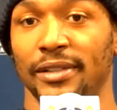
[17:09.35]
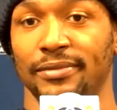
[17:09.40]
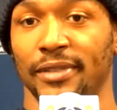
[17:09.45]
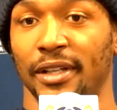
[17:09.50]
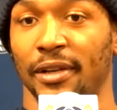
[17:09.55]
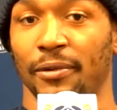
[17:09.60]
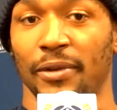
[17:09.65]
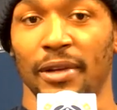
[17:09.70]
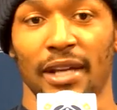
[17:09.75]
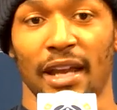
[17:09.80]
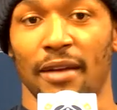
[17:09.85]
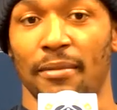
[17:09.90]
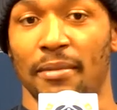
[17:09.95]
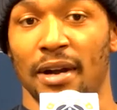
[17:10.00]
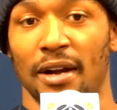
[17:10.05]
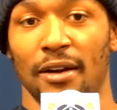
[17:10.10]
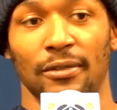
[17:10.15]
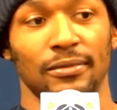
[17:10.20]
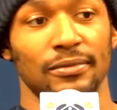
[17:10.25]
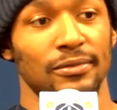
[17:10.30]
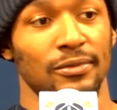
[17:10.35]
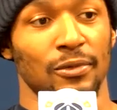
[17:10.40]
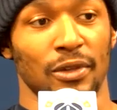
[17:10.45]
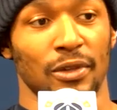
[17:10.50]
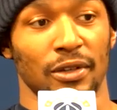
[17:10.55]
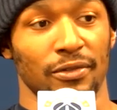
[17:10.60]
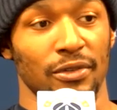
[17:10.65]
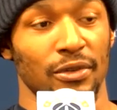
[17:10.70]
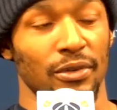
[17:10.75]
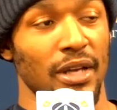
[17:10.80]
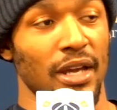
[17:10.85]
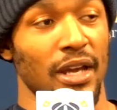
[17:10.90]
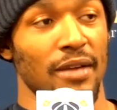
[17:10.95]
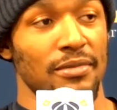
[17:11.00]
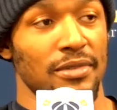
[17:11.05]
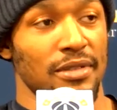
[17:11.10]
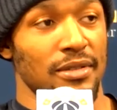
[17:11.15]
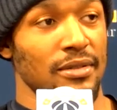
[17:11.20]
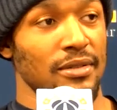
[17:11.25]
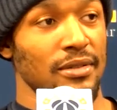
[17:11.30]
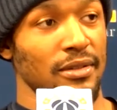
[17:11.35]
And we came out, won a few games, and